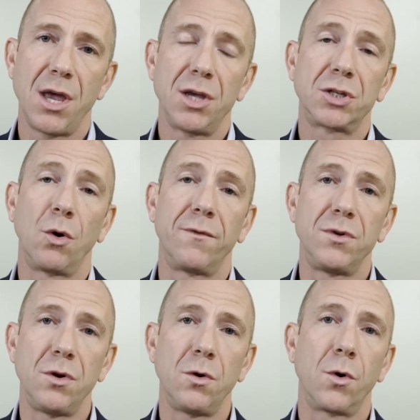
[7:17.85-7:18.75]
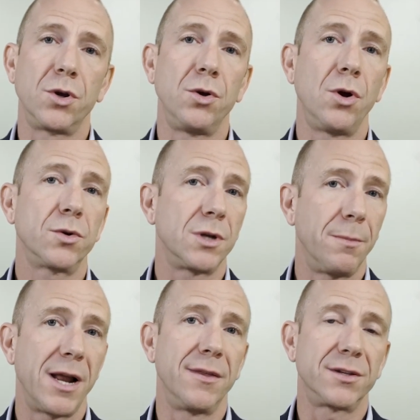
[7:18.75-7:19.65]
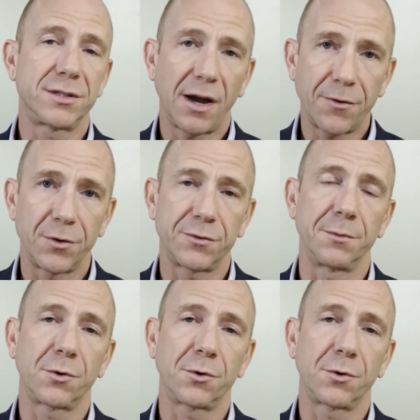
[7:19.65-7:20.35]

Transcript: So if you or you know somebody that suffers from